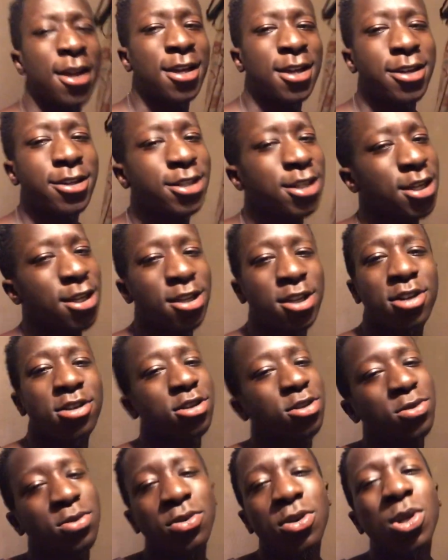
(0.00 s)
Chicken look
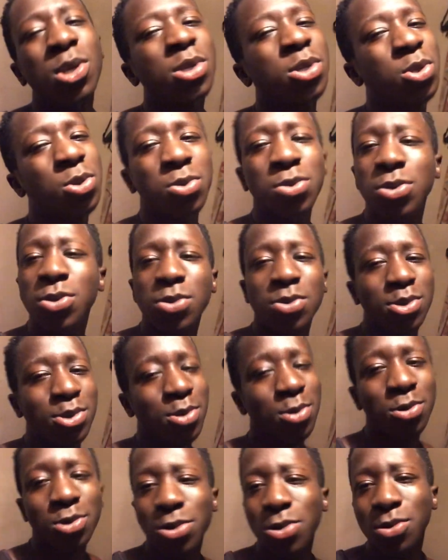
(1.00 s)
too good. Too good,
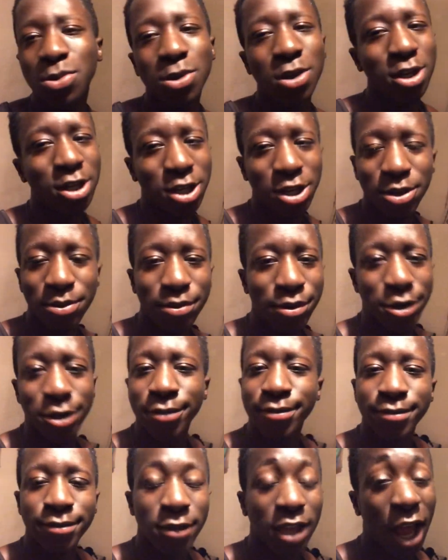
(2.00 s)
bro.
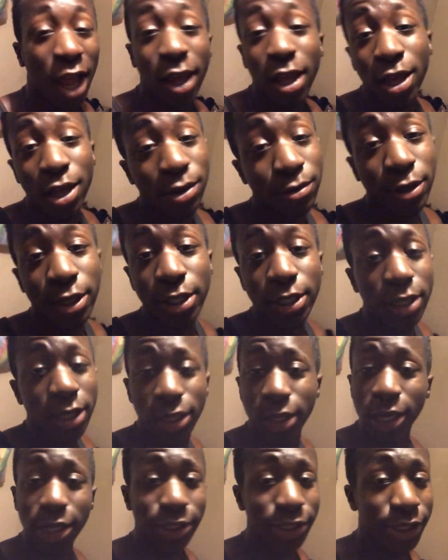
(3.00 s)
I can't wait to eat
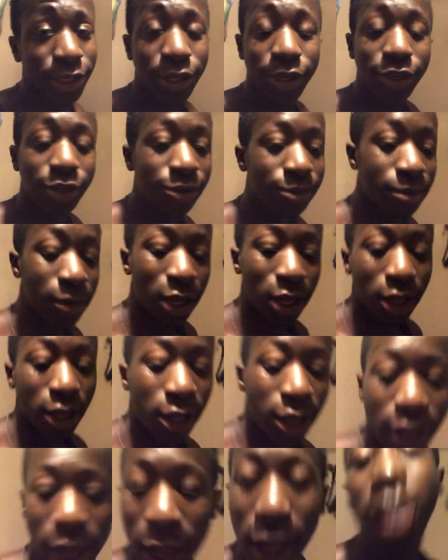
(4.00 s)
that chicken up,
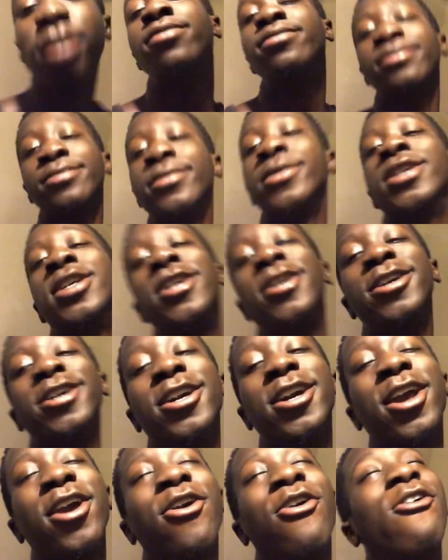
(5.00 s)
man.
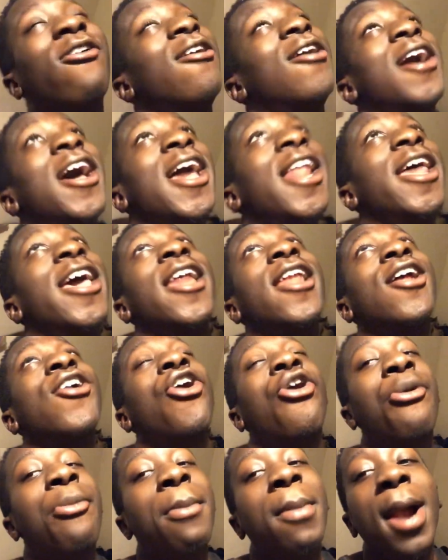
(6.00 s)
Can't wait to eat it
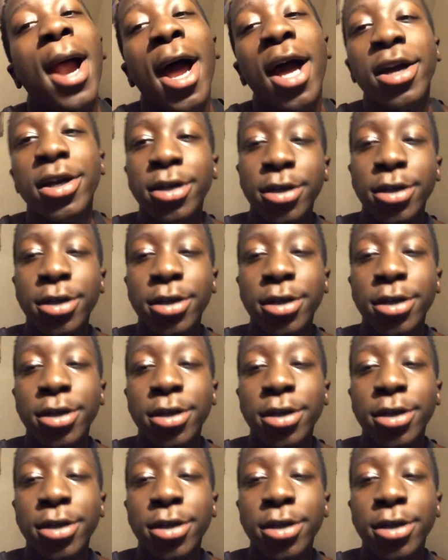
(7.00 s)
up, bro. I